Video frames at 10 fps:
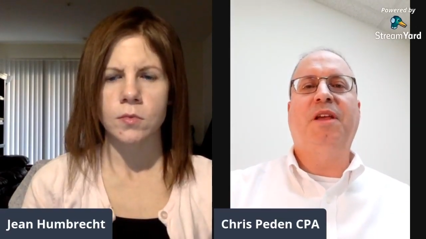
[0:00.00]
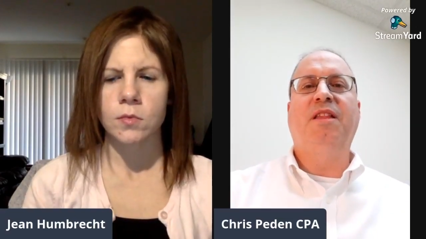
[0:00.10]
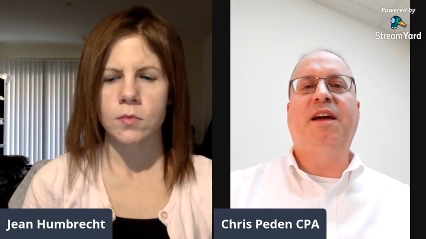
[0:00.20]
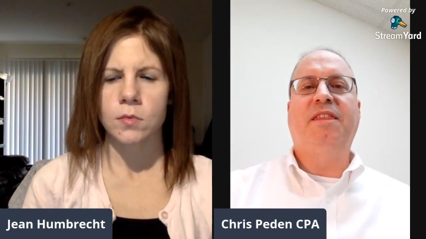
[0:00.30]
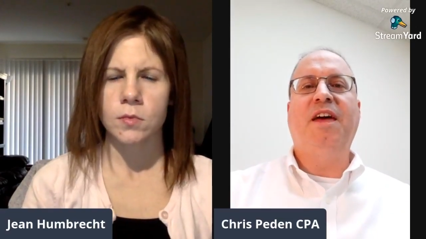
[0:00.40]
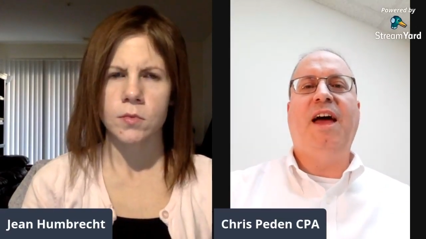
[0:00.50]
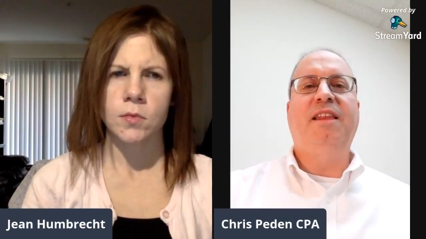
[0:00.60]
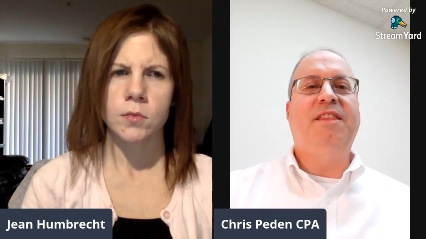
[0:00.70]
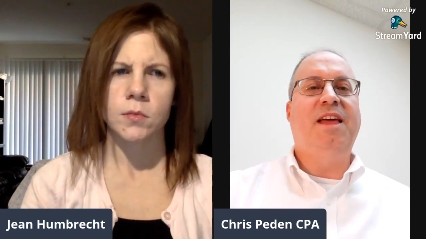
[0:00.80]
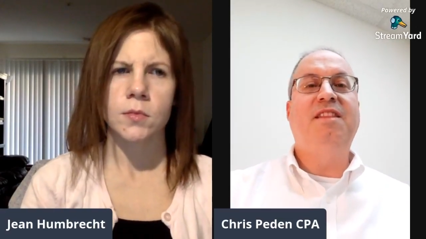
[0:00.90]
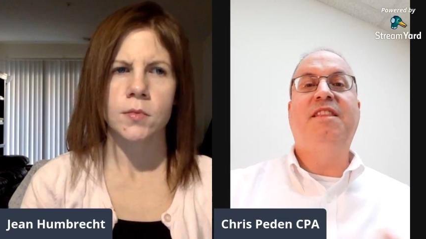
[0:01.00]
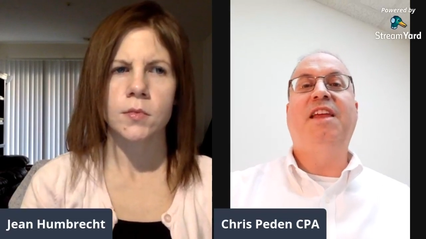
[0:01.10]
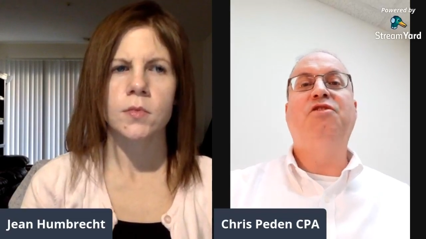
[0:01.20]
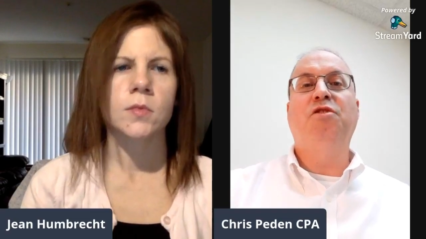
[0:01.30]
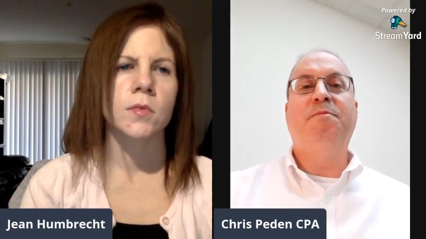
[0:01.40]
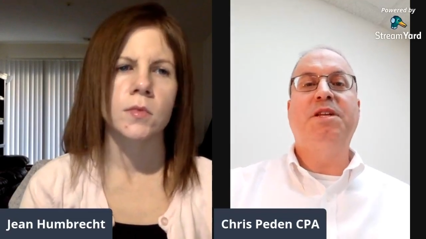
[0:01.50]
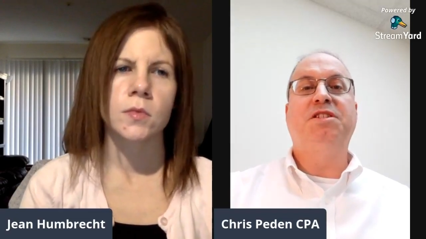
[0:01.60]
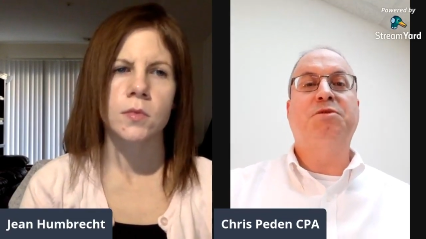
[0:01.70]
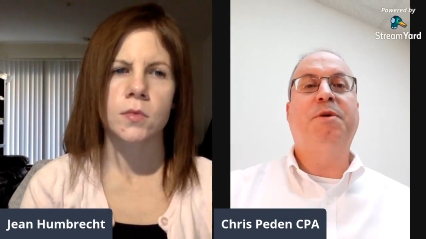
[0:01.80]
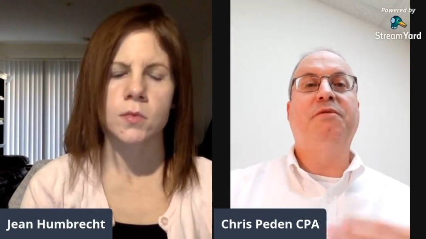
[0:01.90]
Speaker 1: like that, then you're in business.